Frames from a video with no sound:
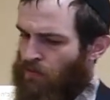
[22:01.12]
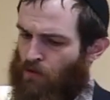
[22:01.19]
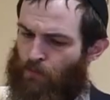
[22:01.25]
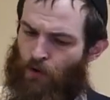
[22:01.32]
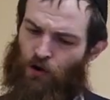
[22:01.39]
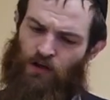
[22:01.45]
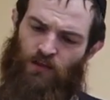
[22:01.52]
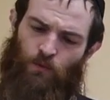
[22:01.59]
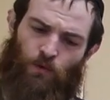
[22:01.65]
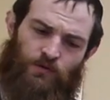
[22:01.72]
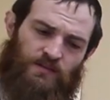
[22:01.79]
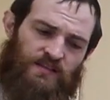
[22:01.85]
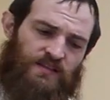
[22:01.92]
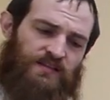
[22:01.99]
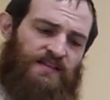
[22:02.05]
The body that
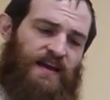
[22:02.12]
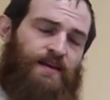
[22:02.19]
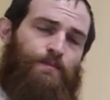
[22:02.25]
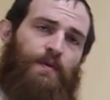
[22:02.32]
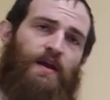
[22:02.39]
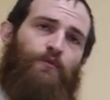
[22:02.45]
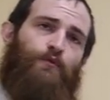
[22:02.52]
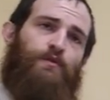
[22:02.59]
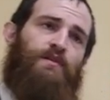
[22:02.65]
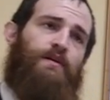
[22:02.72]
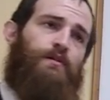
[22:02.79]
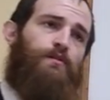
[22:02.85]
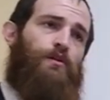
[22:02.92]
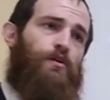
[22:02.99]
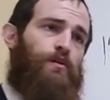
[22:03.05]
wants to stay in bed for a
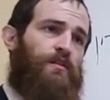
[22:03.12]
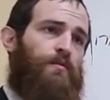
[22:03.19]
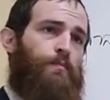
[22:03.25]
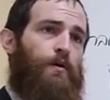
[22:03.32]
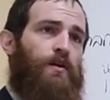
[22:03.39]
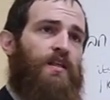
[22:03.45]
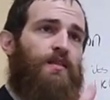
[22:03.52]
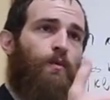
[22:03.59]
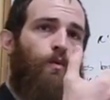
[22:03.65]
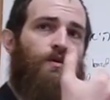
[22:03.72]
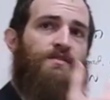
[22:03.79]
little longer. The body that